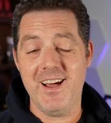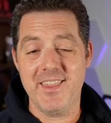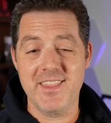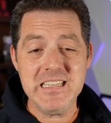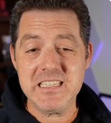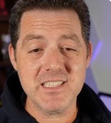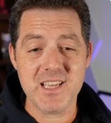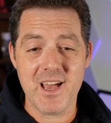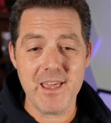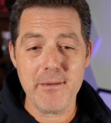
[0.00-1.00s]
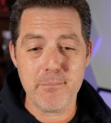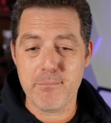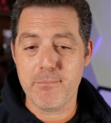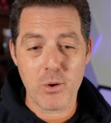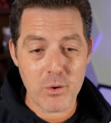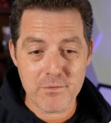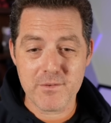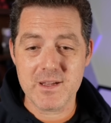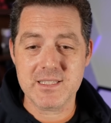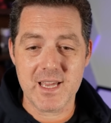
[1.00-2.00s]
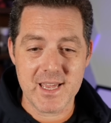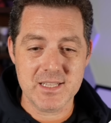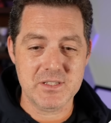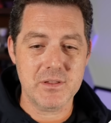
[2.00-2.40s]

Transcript: This is a perfect answer.